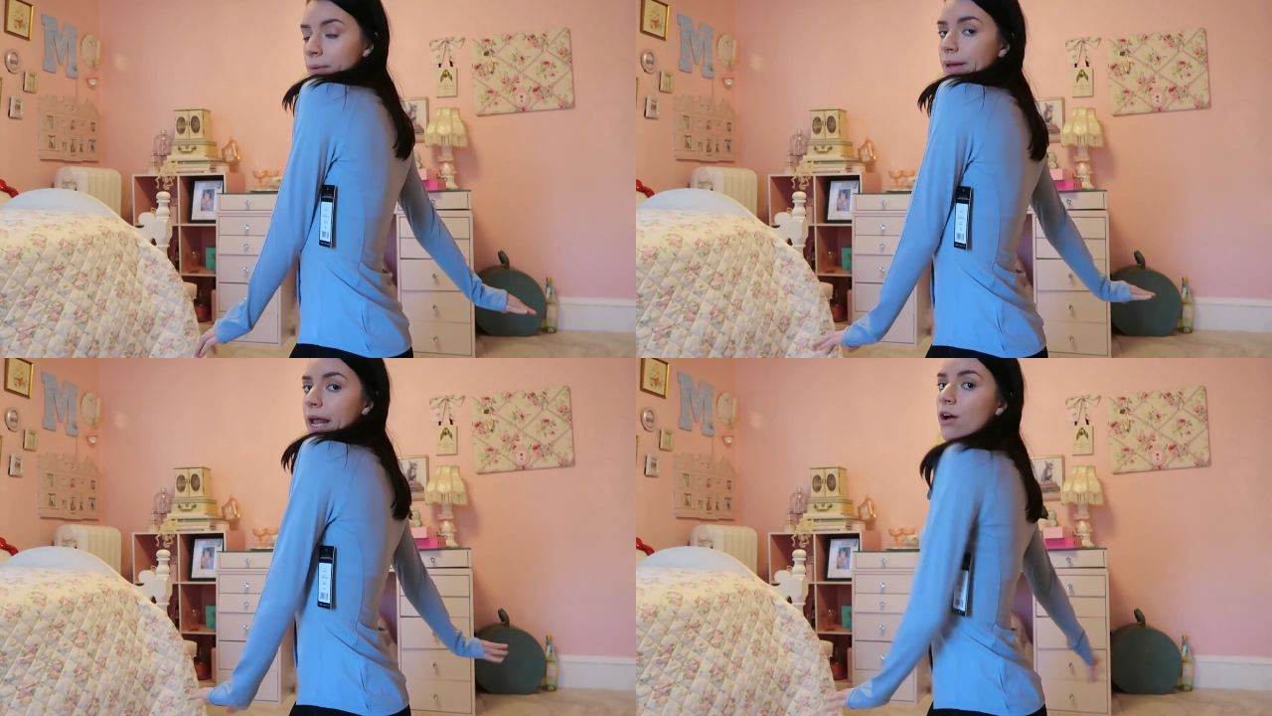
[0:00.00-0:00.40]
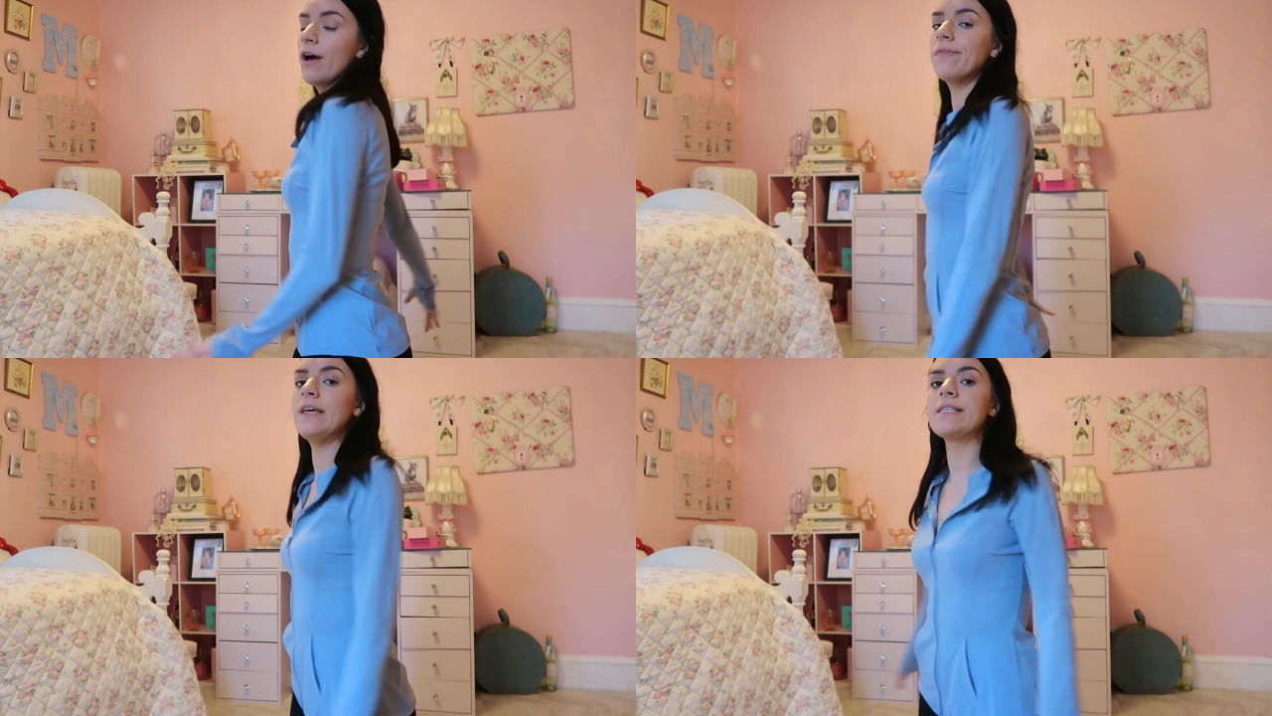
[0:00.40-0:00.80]
But I
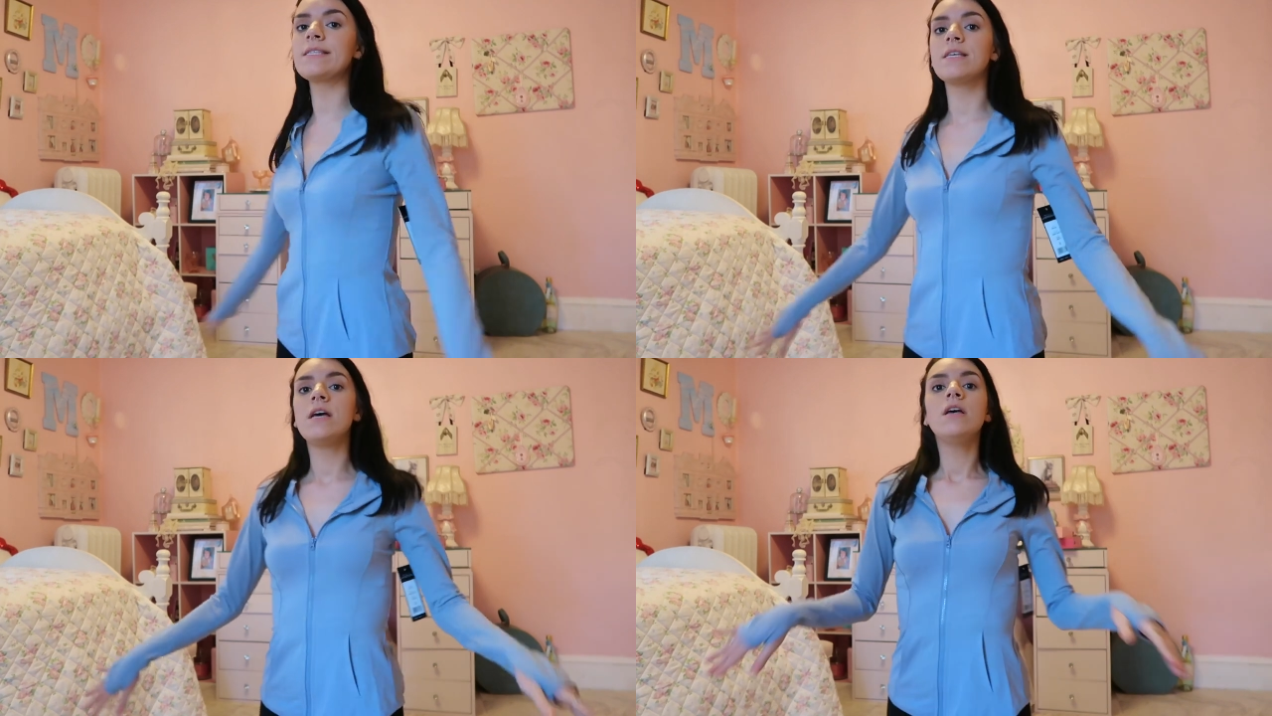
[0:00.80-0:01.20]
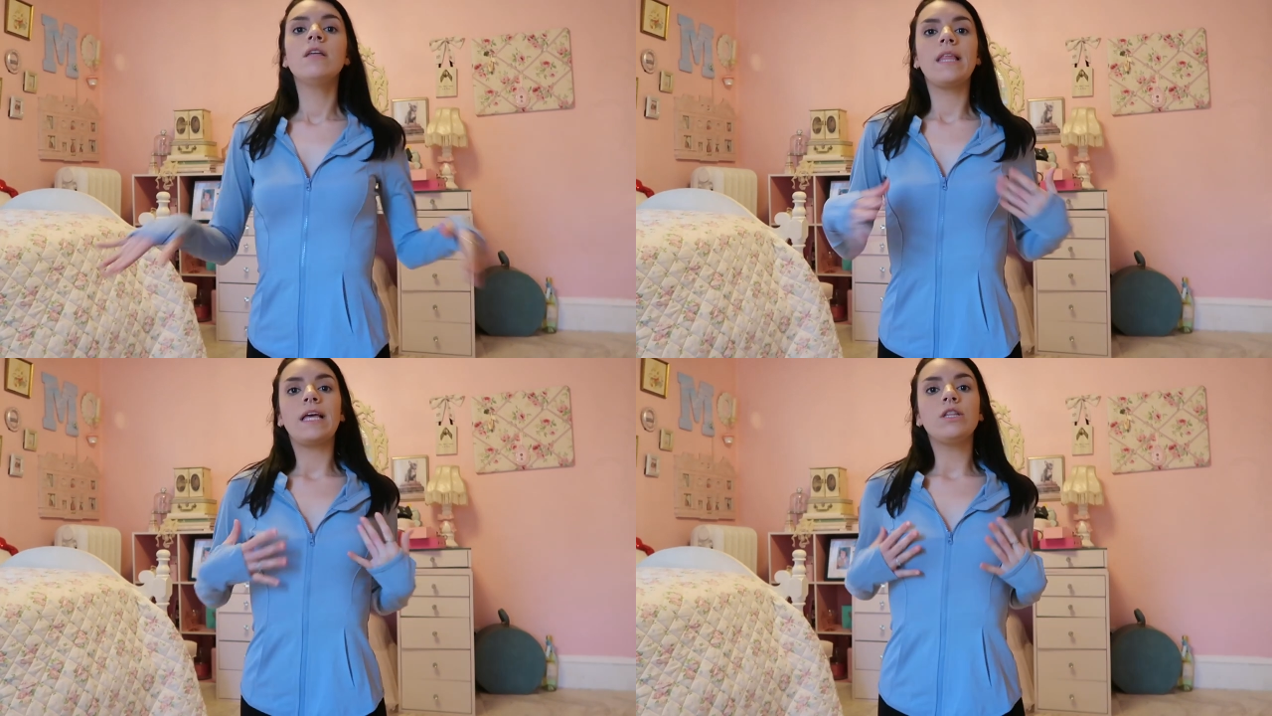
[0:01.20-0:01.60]
got this
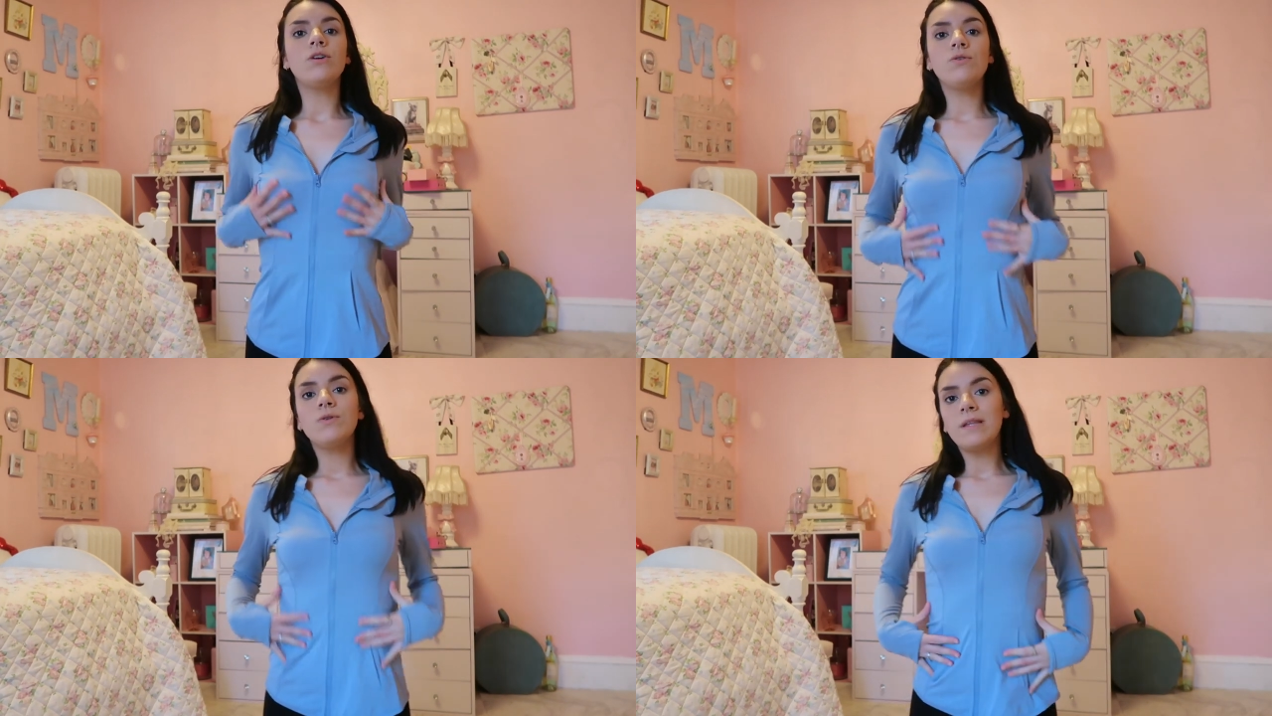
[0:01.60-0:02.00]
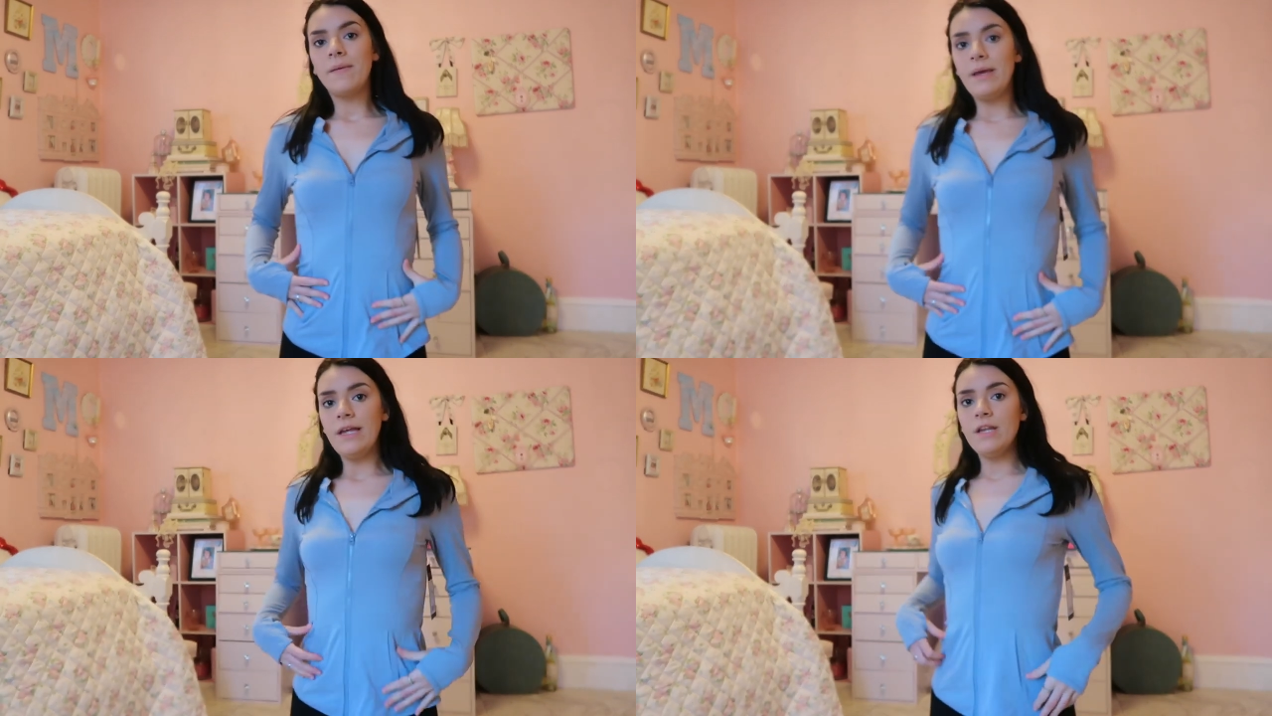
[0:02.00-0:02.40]
like
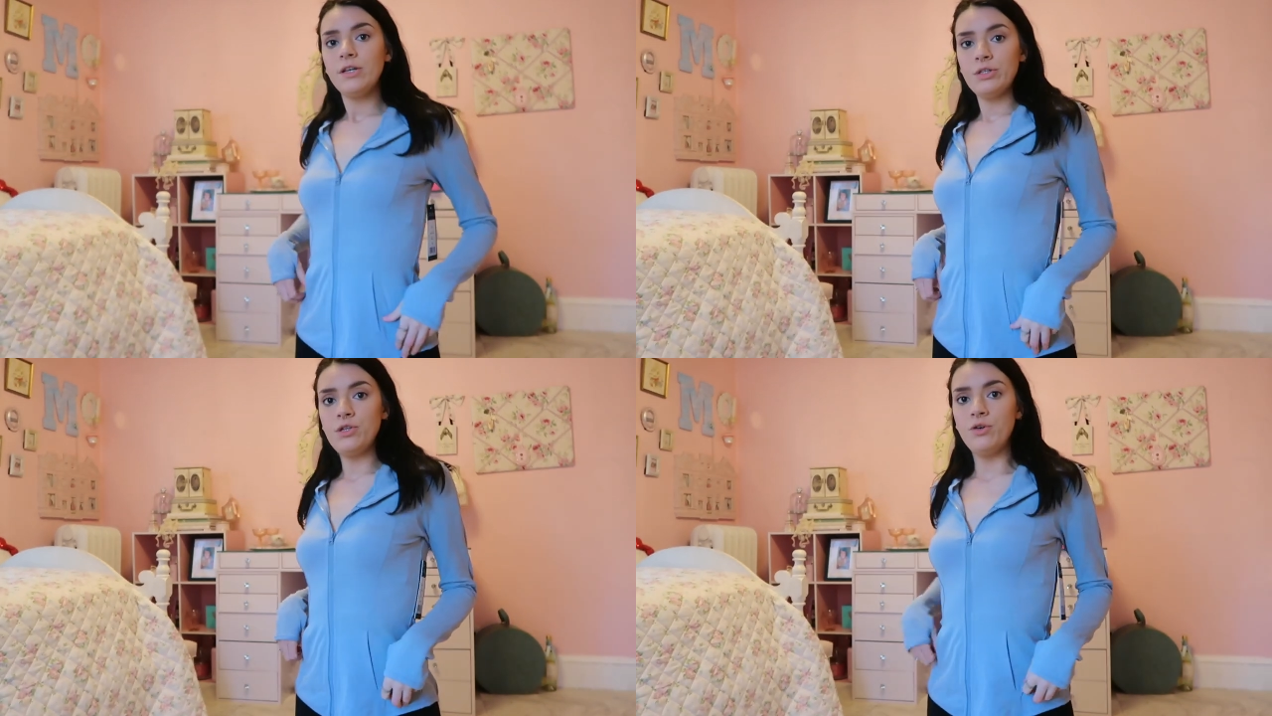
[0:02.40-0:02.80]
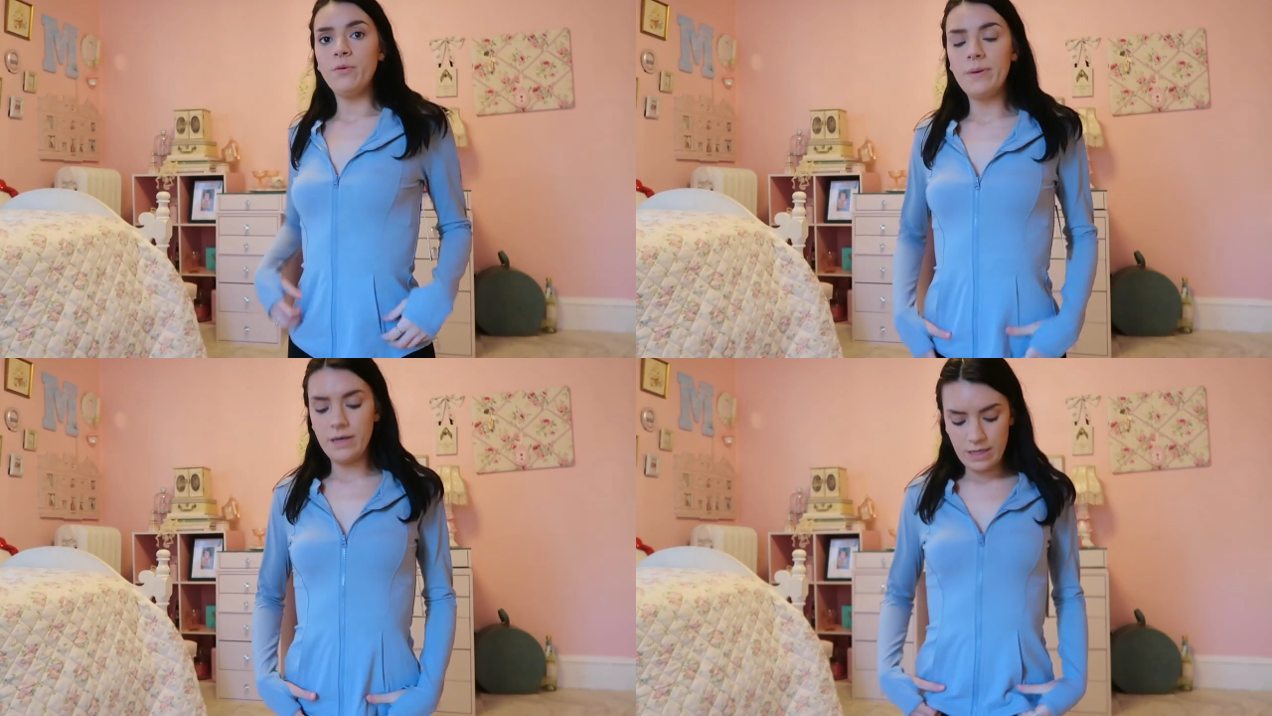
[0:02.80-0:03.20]
Lululemon dupe.